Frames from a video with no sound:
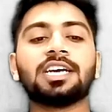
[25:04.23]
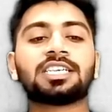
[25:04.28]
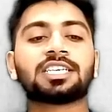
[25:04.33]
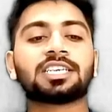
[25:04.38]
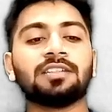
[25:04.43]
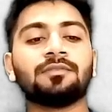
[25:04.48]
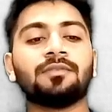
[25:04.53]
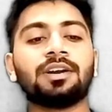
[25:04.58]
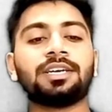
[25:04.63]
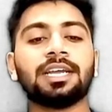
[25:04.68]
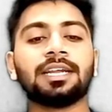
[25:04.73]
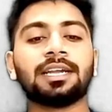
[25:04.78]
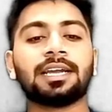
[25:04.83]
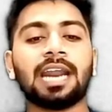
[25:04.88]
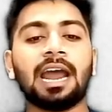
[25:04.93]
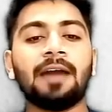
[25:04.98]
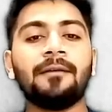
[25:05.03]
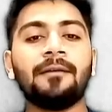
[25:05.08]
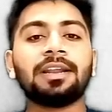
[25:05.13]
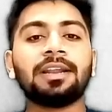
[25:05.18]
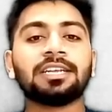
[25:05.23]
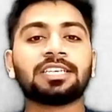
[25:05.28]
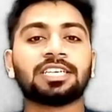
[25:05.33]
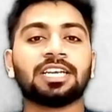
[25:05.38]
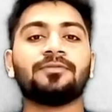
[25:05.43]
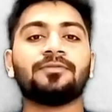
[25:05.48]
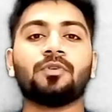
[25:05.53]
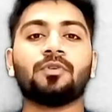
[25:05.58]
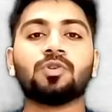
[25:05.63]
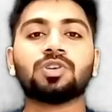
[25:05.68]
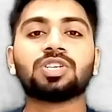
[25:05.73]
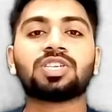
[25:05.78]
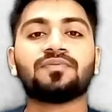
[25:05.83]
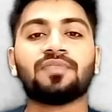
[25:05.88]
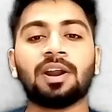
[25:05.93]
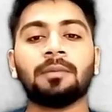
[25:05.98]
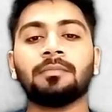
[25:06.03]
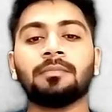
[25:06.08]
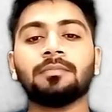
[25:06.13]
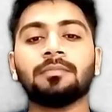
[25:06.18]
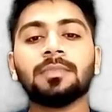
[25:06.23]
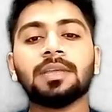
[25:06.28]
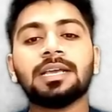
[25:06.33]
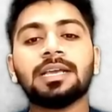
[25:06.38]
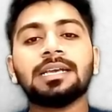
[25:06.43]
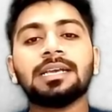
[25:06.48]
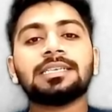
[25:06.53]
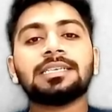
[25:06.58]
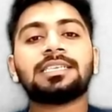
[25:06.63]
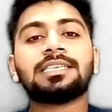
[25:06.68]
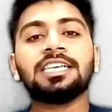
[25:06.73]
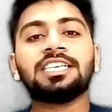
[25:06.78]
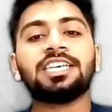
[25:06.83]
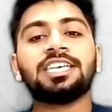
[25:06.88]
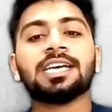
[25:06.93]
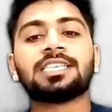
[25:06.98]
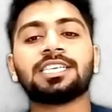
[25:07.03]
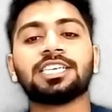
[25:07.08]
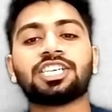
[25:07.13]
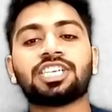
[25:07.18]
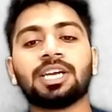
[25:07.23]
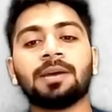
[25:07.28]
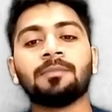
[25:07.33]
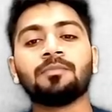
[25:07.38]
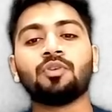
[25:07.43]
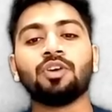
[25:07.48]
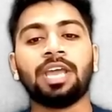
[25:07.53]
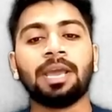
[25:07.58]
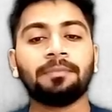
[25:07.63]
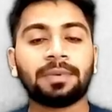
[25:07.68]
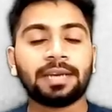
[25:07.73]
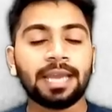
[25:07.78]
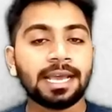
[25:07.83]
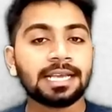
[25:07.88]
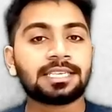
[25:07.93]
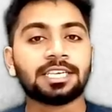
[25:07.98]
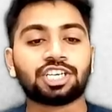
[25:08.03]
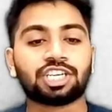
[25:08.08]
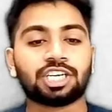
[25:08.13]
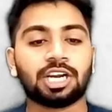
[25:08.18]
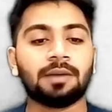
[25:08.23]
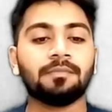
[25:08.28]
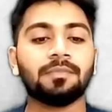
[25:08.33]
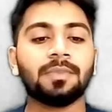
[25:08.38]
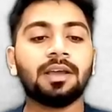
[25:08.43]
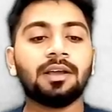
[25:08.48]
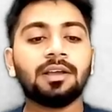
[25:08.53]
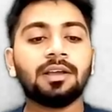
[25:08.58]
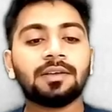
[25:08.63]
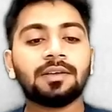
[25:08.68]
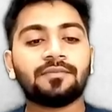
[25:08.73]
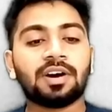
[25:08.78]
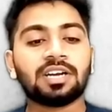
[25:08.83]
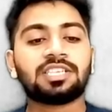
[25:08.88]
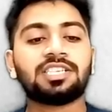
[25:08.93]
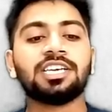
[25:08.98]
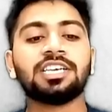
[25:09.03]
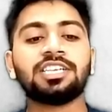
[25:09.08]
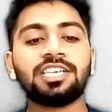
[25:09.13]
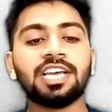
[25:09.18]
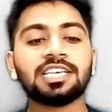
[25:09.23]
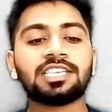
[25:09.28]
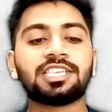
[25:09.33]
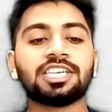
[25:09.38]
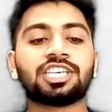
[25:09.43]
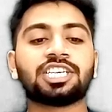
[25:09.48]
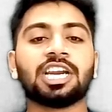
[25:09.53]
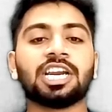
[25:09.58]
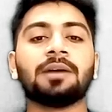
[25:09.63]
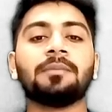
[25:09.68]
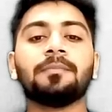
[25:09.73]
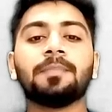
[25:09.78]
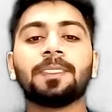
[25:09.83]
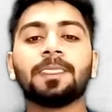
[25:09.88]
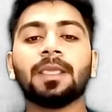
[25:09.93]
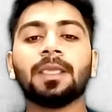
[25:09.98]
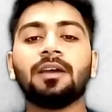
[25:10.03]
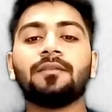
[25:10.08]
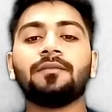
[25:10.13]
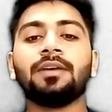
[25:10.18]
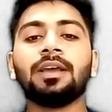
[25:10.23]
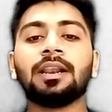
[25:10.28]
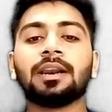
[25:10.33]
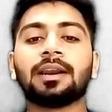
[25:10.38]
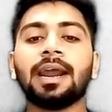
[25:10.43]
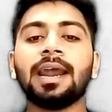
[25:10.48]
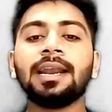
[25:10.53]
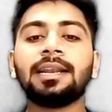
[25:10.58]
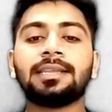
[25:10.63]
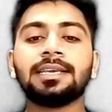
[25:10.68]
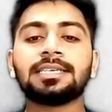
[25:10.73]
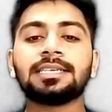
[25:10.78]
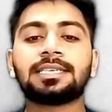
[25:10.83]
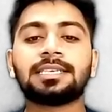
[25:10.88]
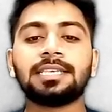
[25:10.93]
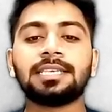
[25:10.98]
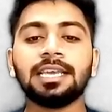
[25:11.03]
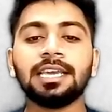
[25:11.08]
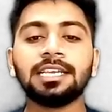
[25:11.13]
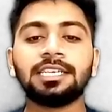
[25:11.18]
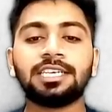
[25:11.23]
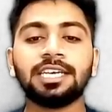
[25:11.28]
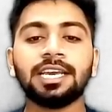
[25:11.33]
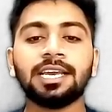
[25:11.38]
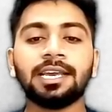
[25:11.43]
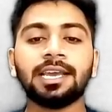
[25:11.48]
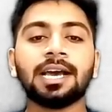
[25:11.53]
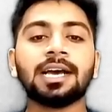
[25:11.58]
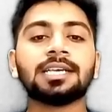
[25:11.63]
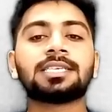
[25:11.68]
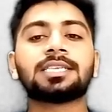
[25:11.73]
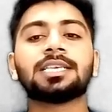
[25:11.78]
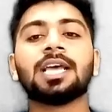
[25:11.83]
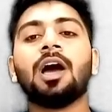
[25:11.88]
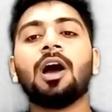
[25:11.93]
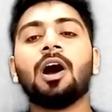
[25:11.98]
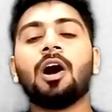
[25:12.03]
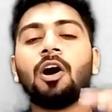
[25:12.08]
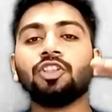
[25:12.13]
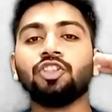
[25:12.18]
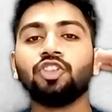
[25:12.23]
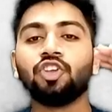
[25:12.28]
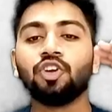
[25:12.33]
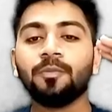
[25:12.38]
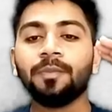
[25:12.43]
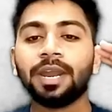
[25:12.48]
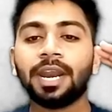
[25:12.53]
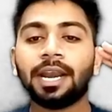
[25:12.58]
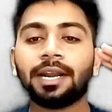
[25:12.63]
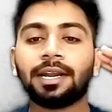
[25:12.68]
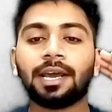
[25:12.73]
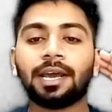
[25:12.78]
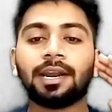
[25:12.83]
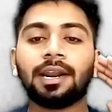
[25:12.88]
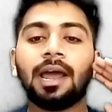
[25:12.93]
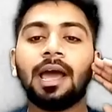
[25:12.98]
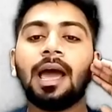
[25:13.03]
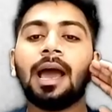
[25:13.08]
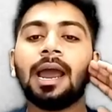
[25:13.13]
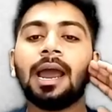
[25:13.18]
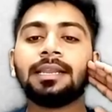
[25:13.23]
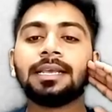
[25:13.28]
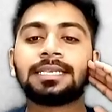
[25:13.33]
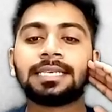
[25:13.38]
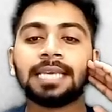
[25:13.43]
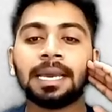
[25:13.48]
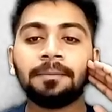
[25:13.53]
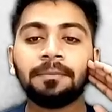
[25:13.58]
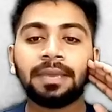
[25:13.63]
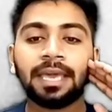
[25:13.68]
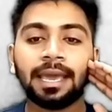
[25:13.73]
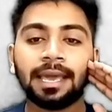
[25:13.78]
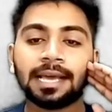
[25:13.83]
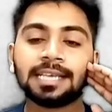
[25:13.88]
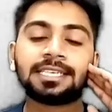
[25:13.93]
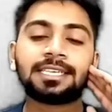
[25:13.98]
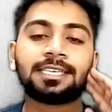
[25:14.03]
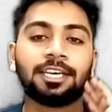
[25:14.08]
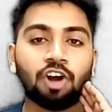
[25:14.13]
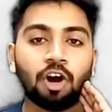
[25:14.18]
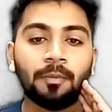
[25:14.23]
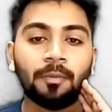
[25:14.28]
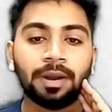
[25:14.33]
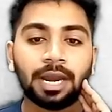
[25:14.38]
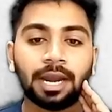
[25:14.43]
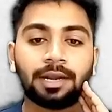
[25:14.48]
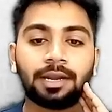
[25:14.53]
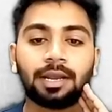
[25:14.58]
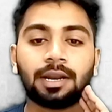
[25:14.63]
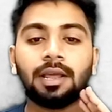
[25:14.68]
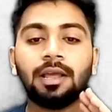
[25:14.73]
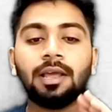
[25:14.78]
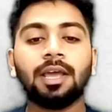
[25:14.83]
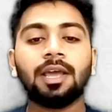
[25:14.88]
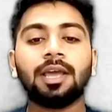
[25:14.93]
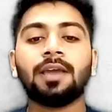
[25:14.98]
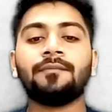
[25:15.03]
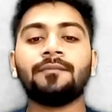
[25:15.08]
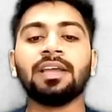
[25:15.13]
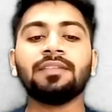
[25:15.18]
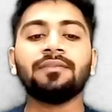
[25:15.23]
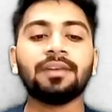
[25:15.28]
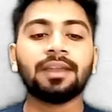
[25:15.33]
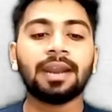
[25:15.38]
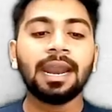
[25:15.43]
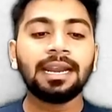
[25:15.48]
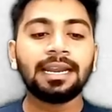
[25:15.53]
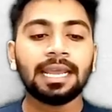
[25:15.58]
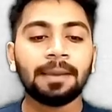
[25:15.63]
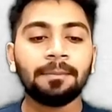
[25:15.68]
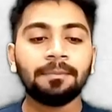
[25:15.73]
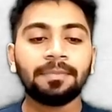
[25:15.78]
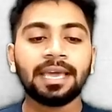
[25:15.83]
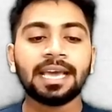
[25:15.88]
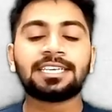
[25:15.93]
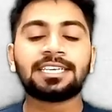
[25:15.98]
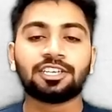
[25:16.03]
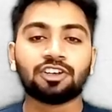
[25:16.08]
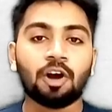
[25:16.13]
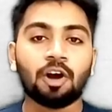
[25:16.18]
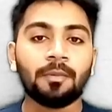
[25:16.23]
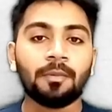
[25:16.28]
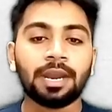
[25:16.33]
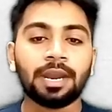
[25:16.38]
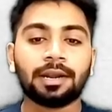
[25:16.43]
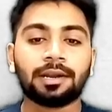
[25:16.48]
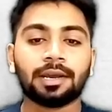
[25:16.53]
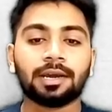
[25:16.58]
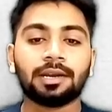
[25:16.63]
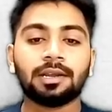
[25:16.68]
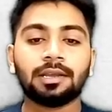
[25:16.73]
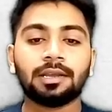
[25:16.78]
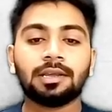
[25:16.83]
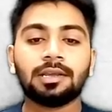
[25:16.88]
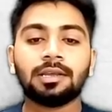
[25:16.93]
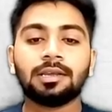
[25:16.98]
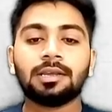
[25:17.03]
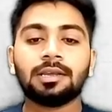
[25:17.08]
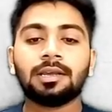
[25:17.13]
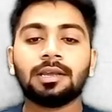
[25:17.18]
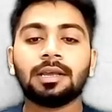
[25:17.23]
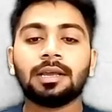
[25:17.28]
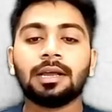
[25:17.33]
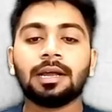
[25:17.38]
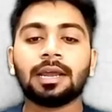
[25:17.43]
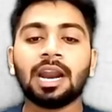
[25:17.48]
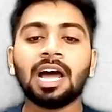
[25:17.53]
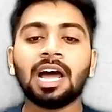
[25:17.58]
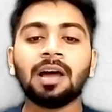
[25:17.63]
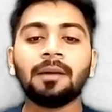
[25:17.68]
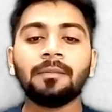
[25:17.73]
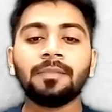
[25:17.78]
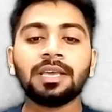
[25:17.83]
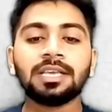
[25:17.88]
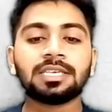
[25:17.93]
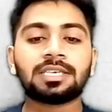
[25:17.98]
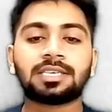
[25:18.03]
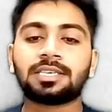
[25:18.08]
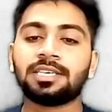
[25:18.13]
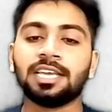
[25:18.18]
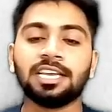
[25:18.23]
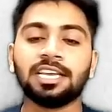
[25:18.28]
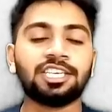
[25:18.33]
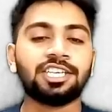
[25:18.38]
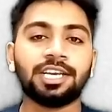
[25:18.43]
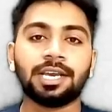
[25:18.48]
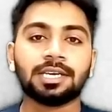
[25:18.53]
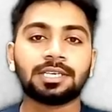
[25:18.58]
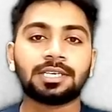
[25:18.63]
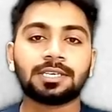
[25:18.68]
converting gravitational force from CGS system to MKS system. For CGS system, we will write this CGS on numerator and this MKS denominator. When we write MKS denominator, gram is CGS